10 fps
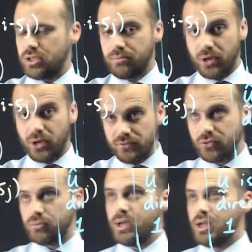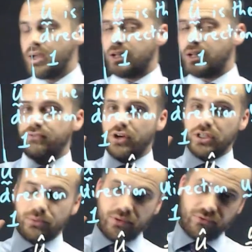component form. And then
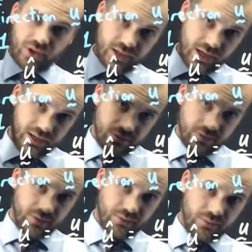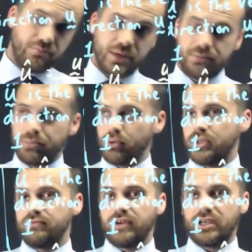finally, we found a
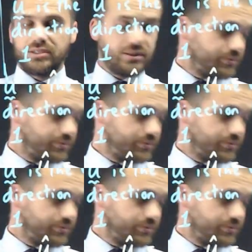midpoint vector.